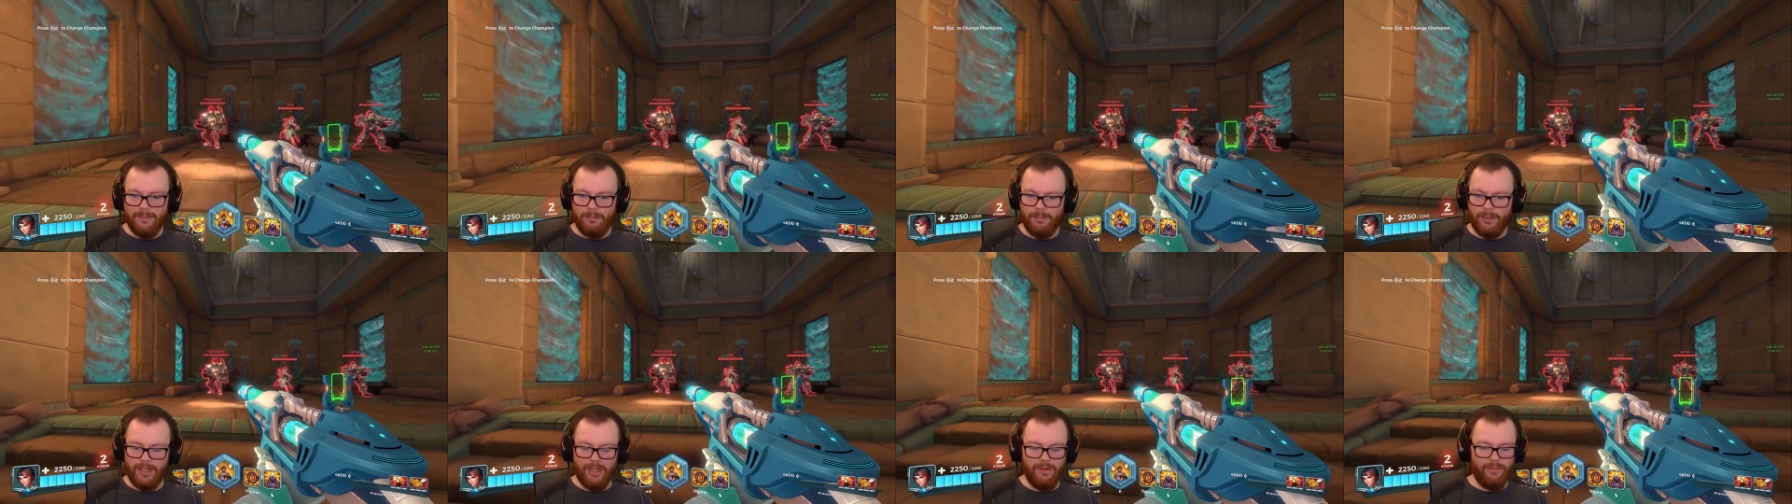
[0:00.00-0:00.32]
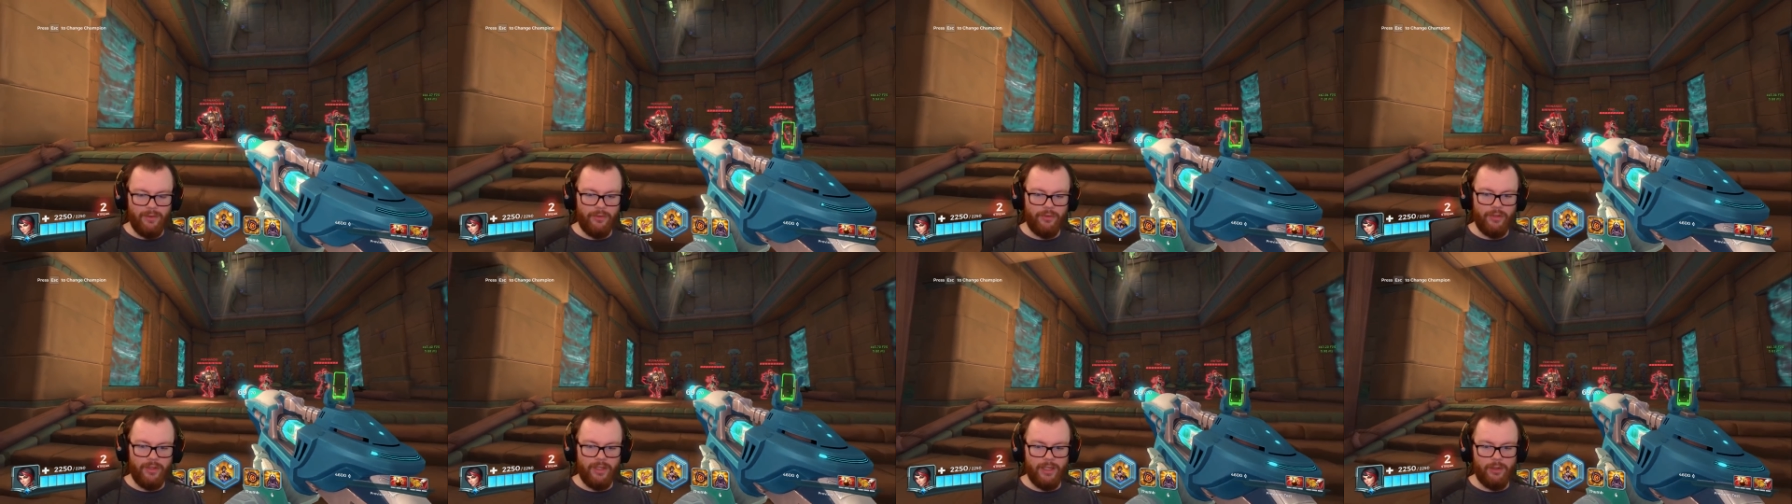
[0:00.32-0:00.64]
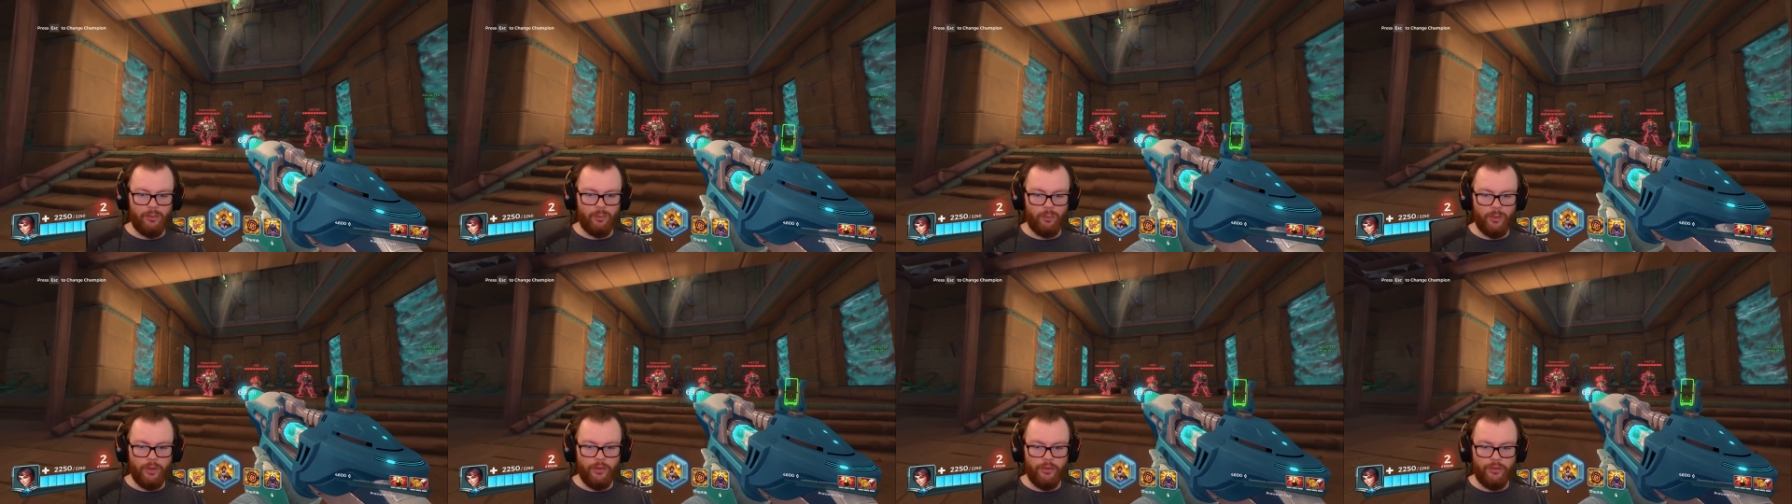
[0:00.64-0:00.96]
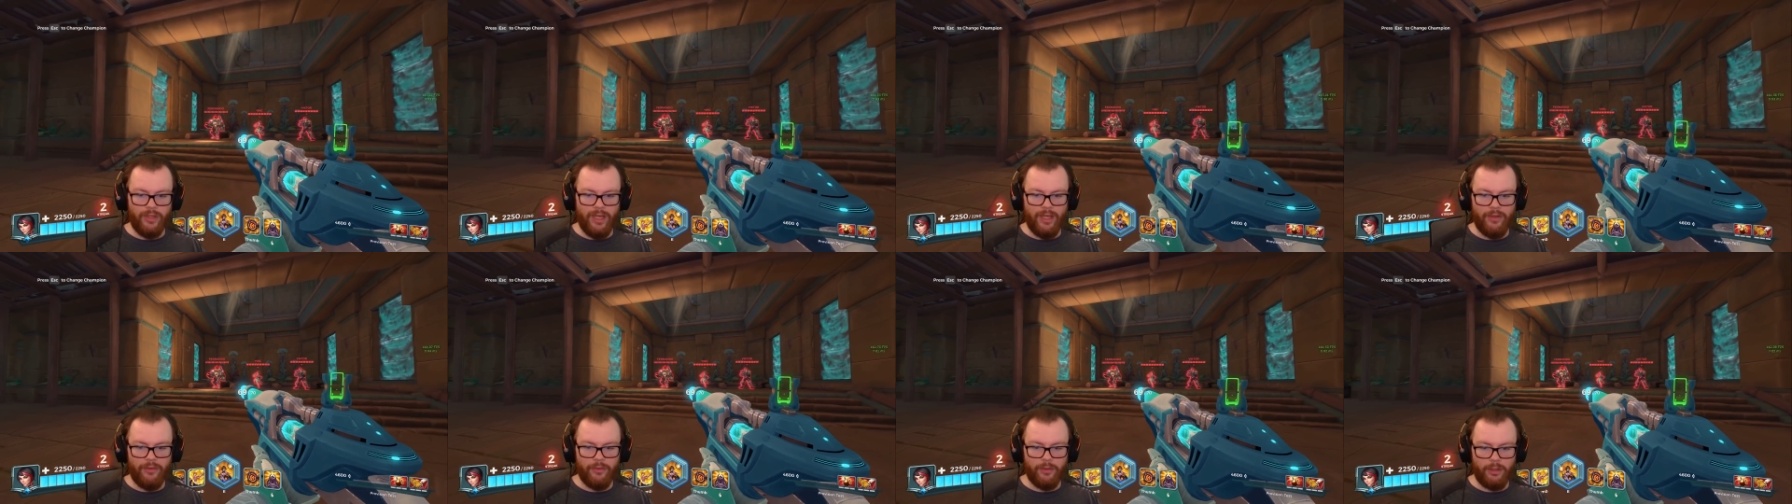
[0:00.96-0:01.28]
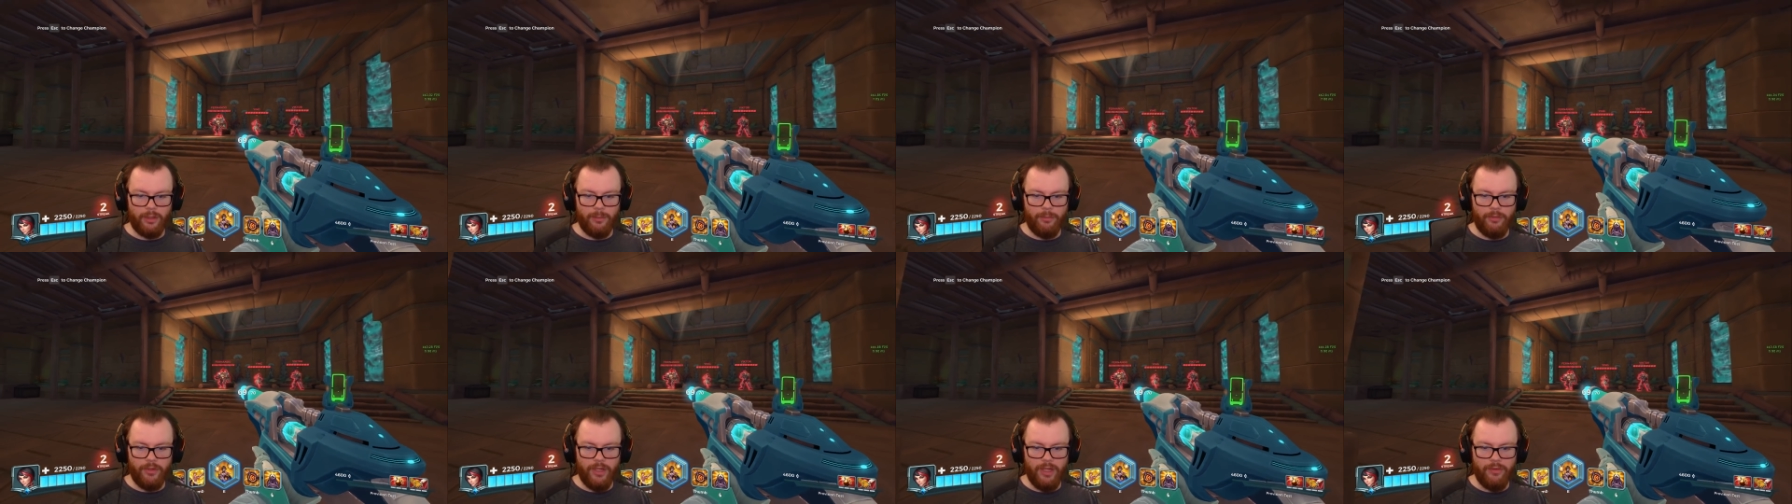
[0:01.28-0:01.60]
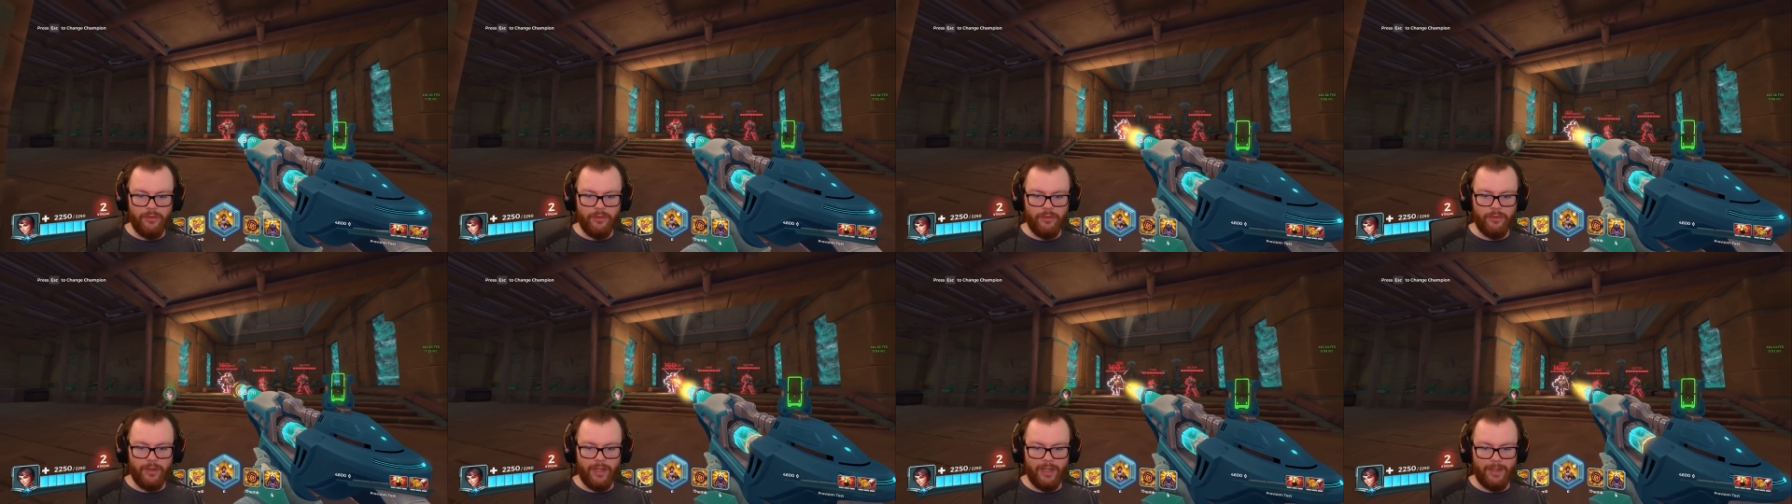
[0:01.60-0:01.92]
But obviously, in real test
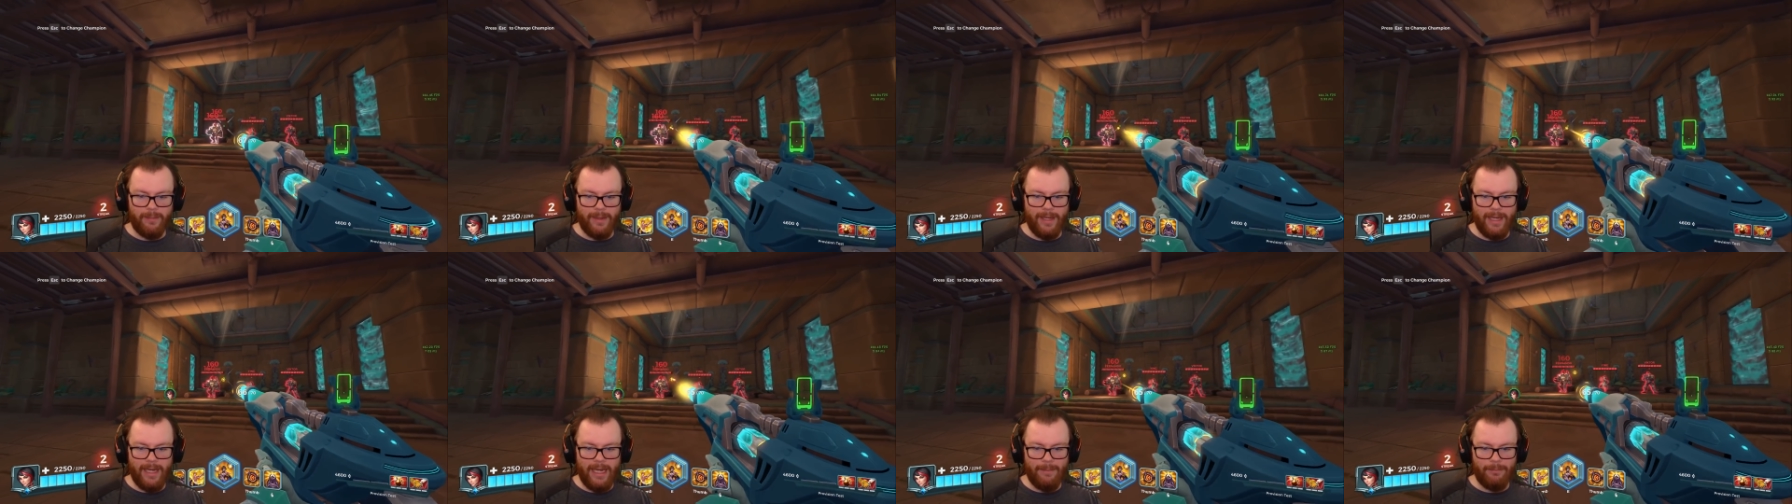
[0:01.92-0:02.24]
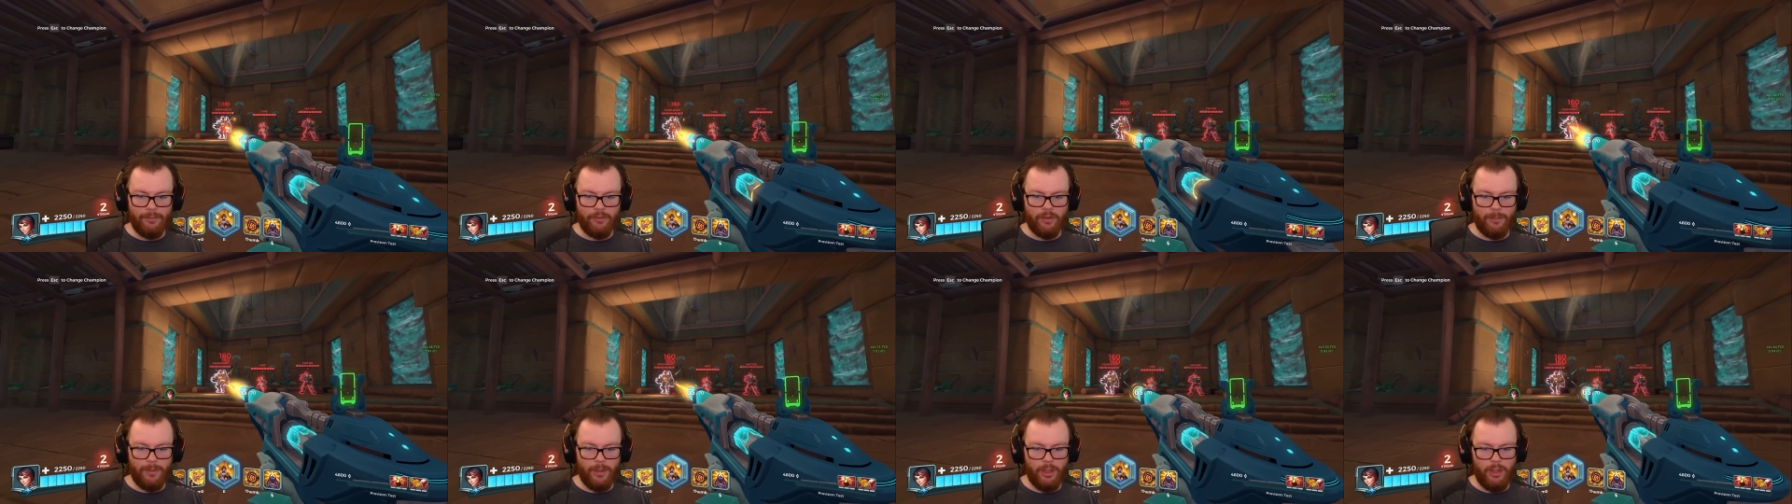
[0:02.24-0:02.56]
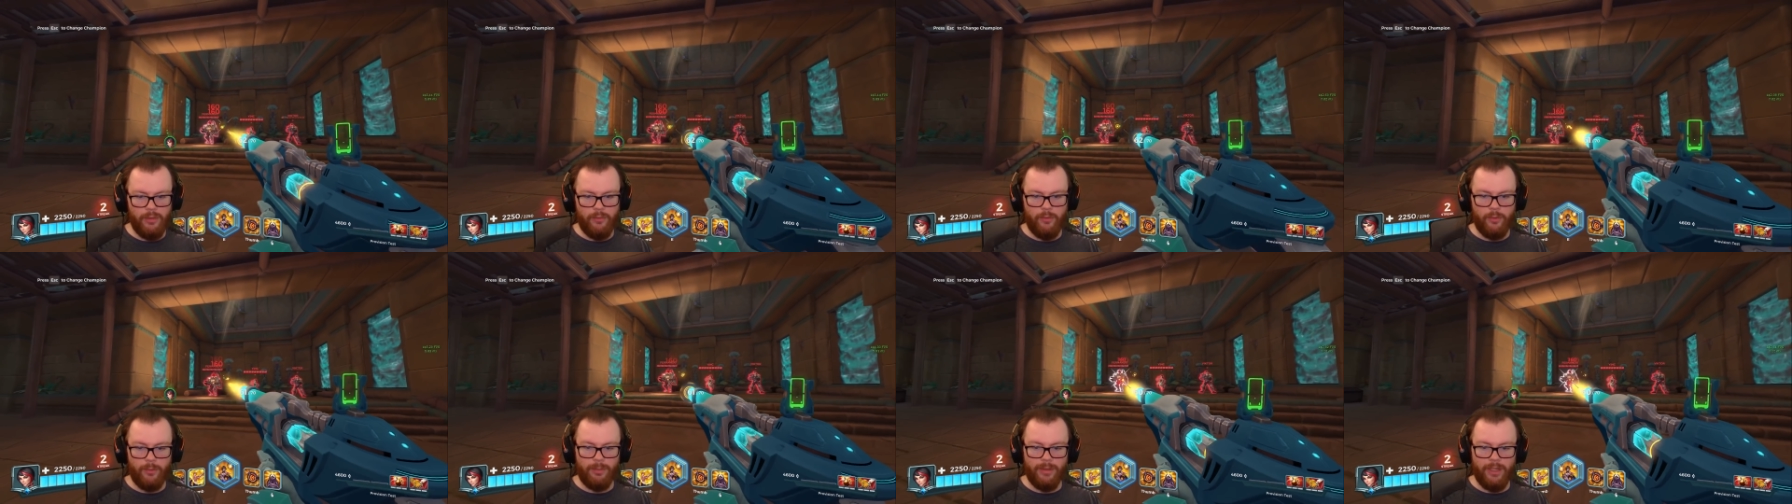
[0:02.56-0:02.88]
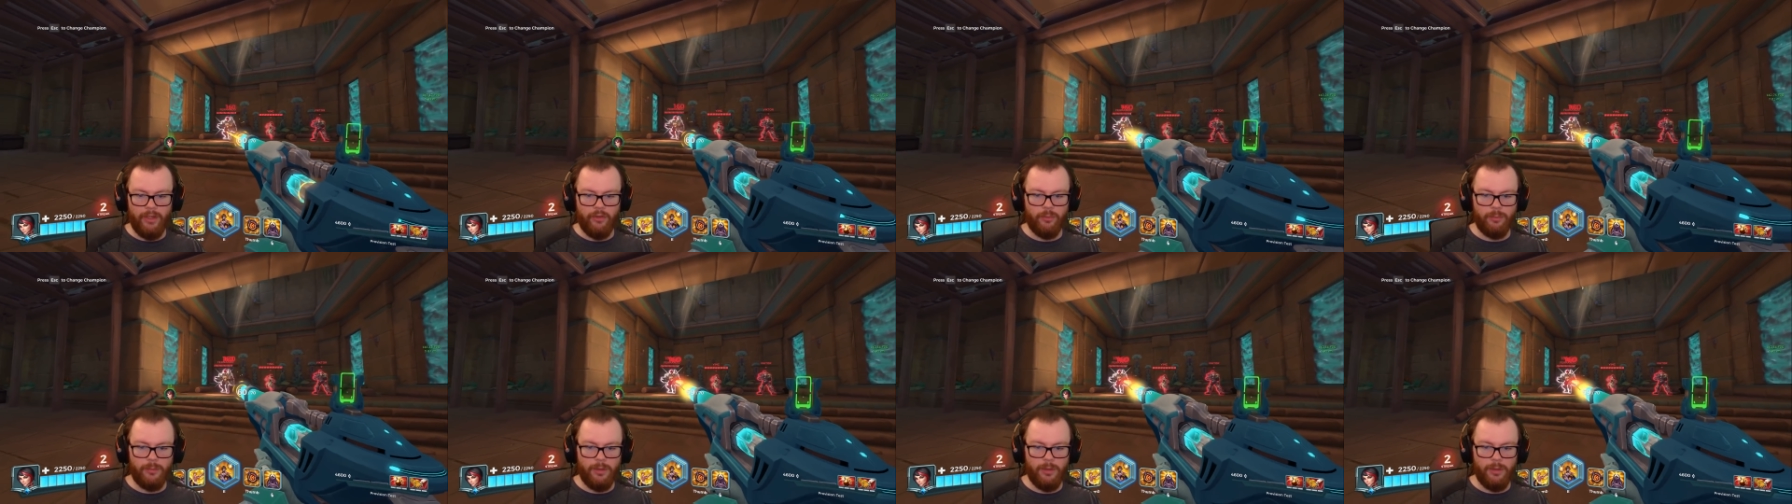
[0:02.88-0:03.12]
circumstances, like my aim's gonna be all over the place.